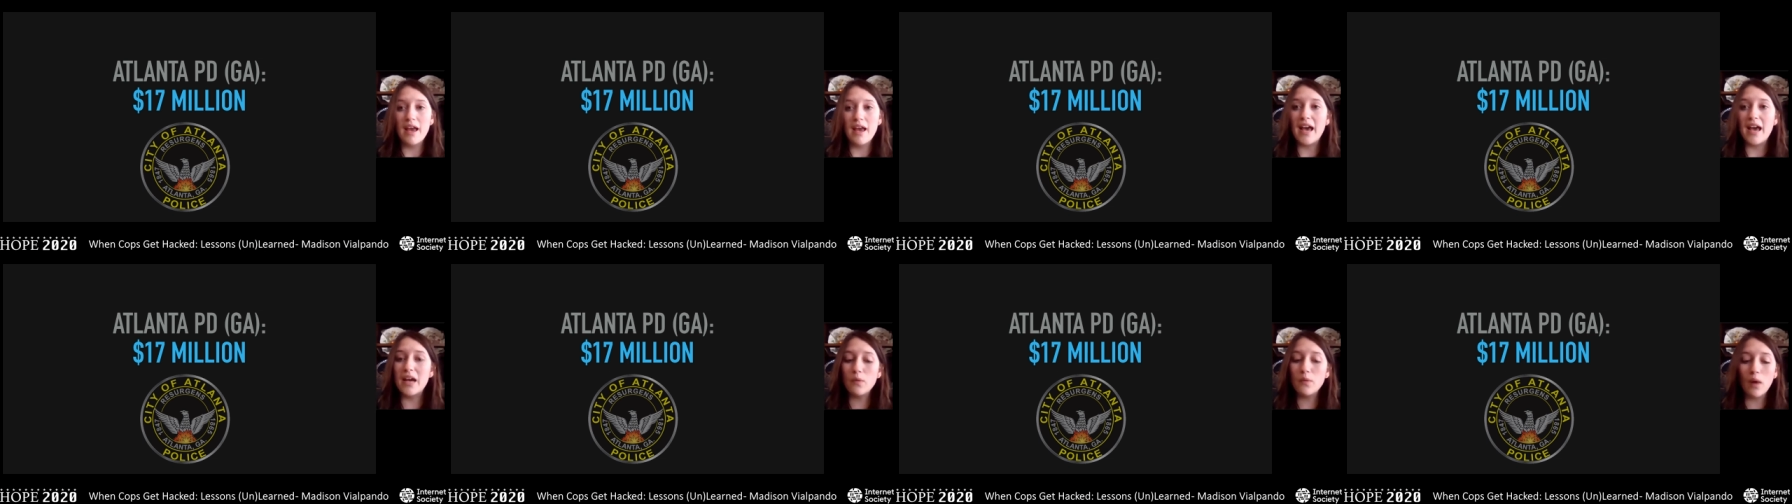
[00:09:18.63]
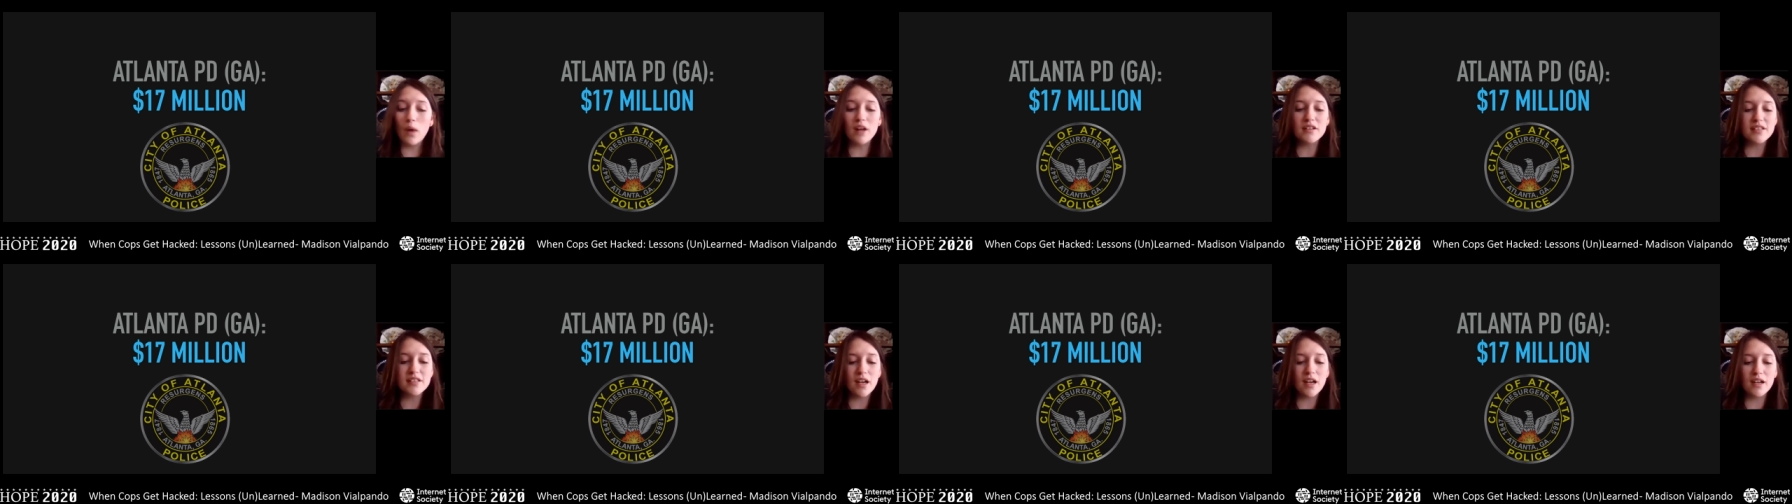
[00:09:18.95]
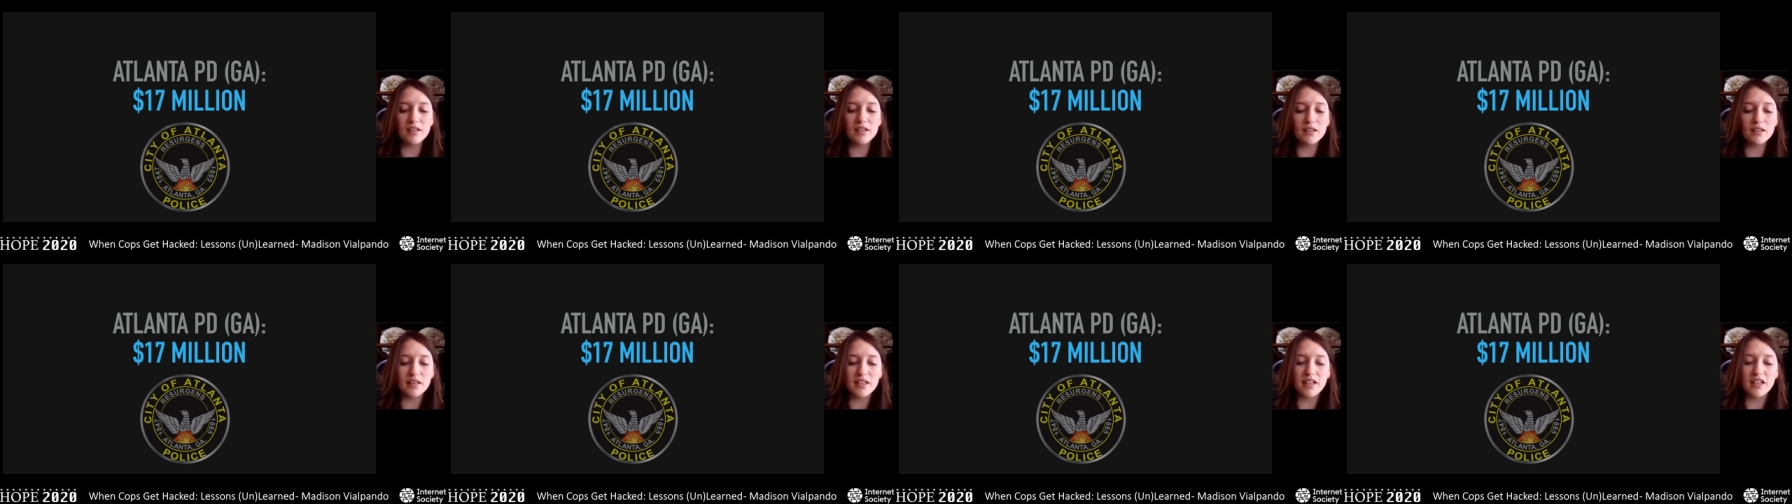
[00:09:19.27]
And while it's
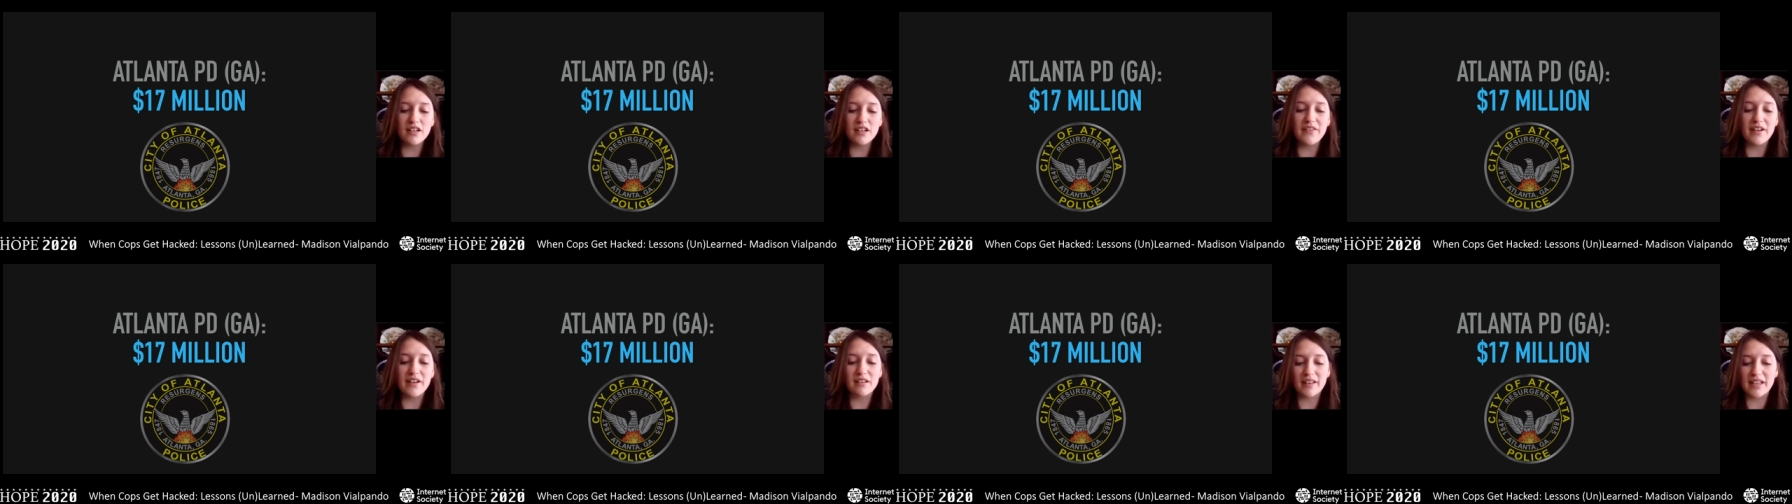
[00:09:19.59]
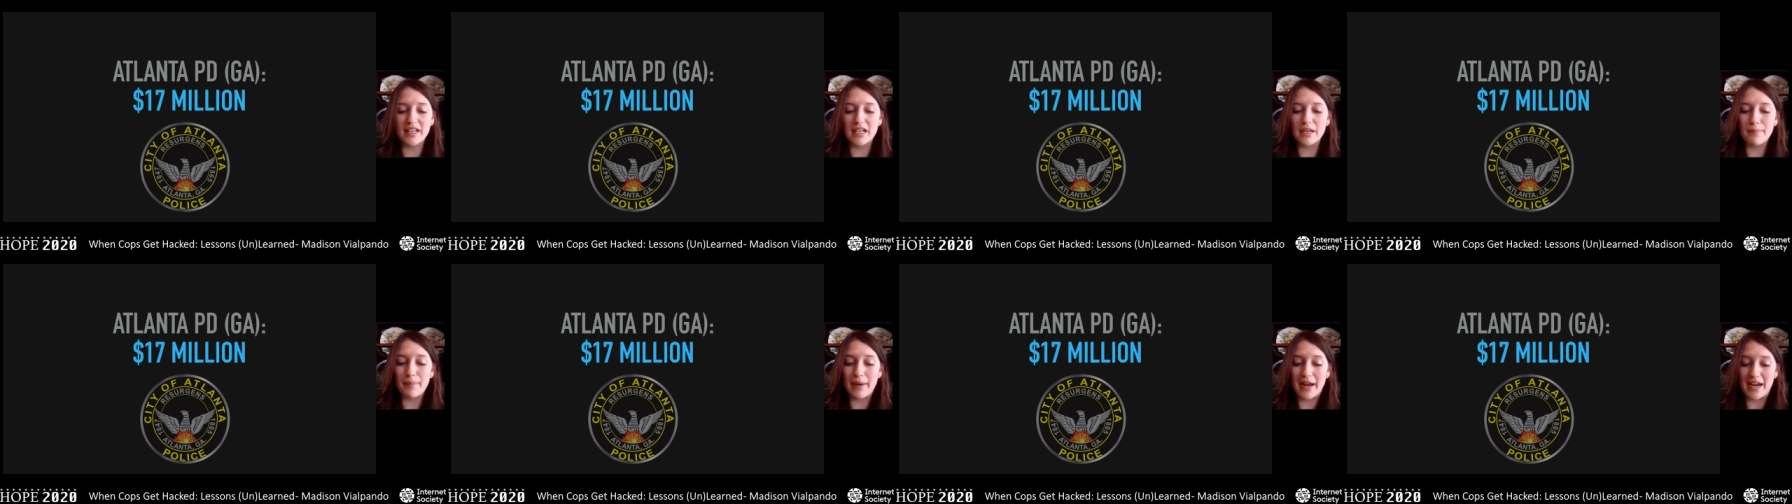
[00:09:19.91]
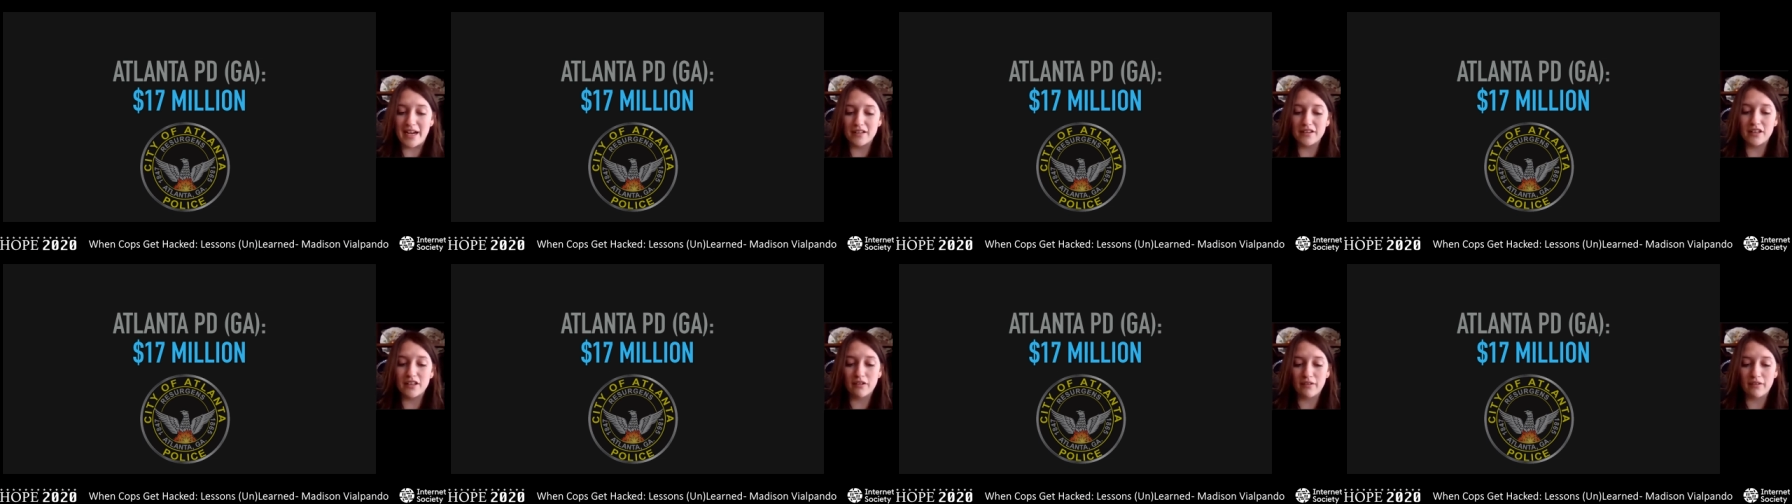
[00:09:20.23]
unclear if Atlanta
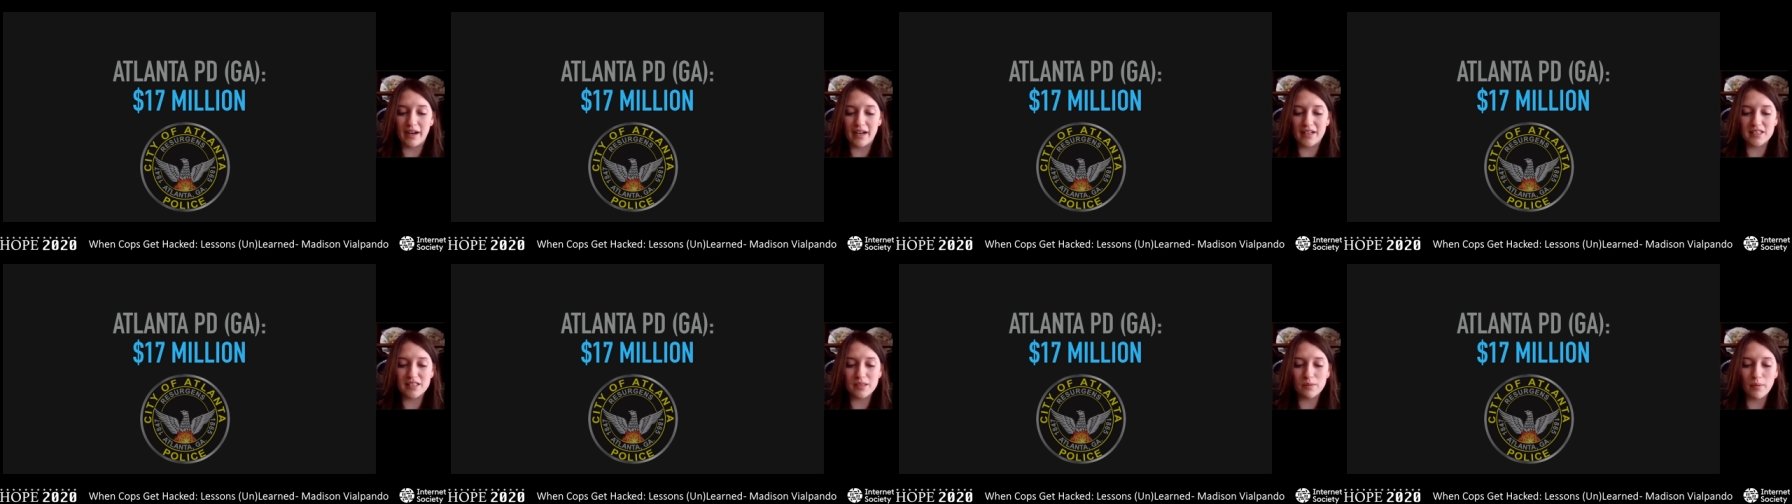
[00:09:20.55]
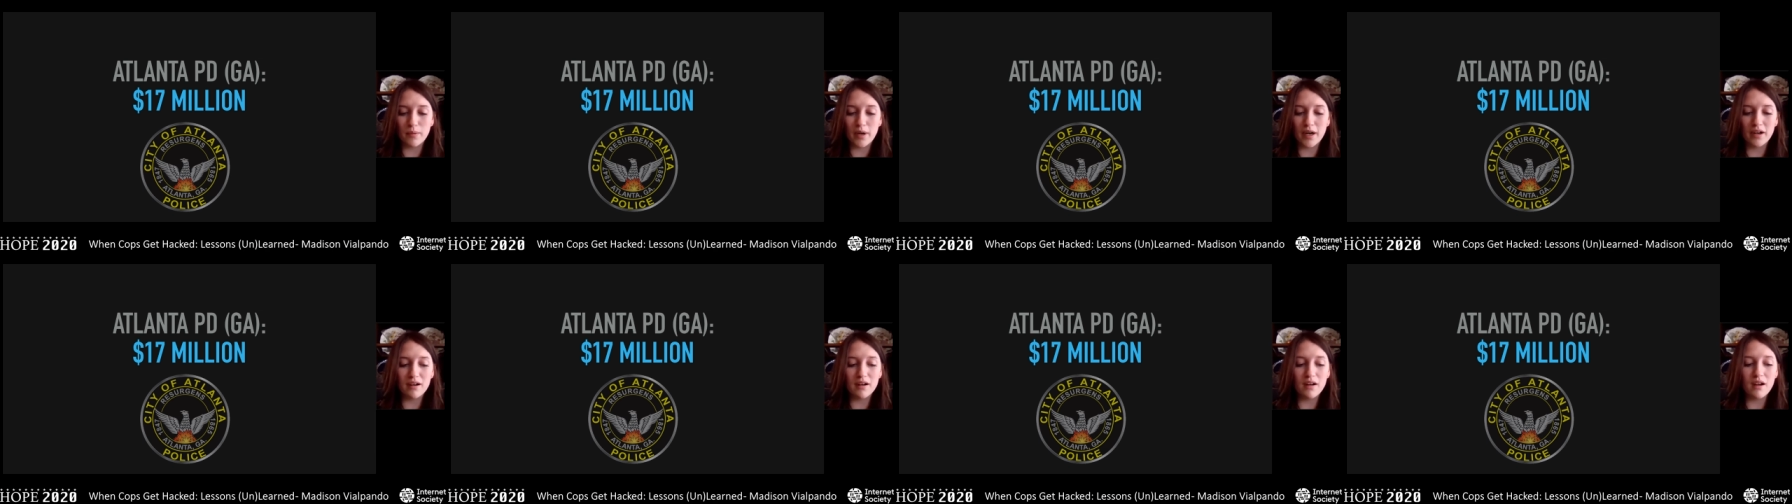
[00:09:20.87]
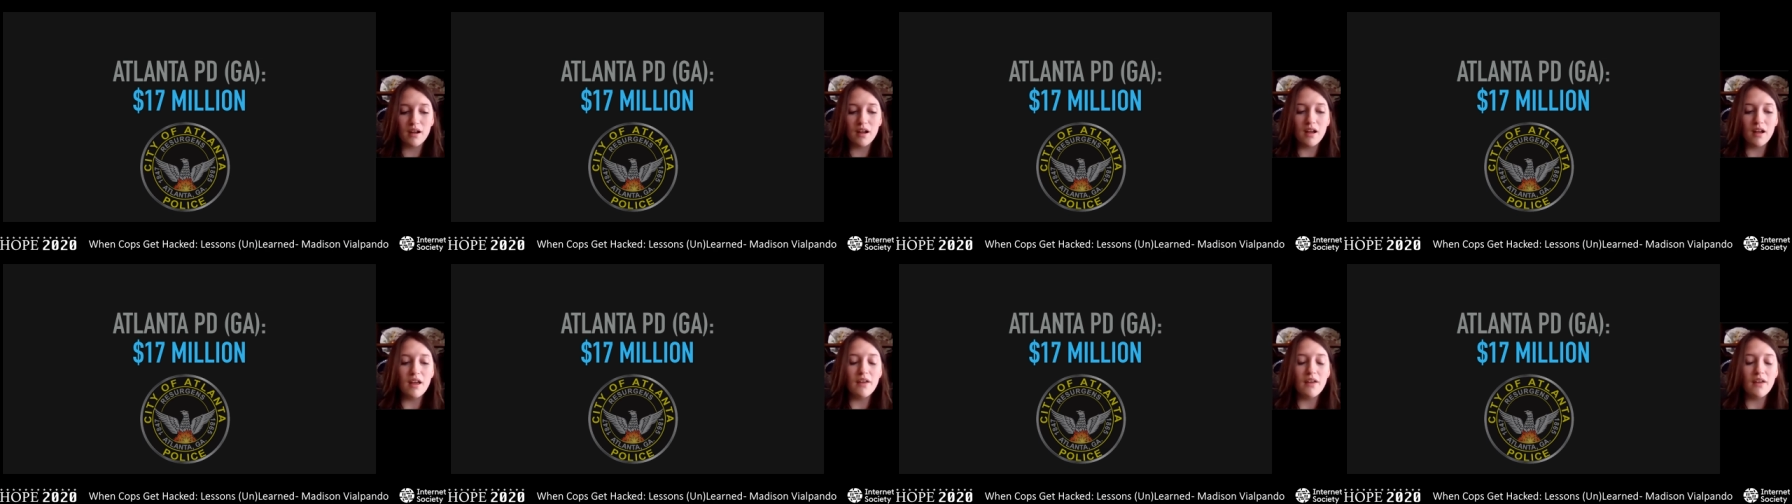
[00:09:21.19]
paid their ransomware,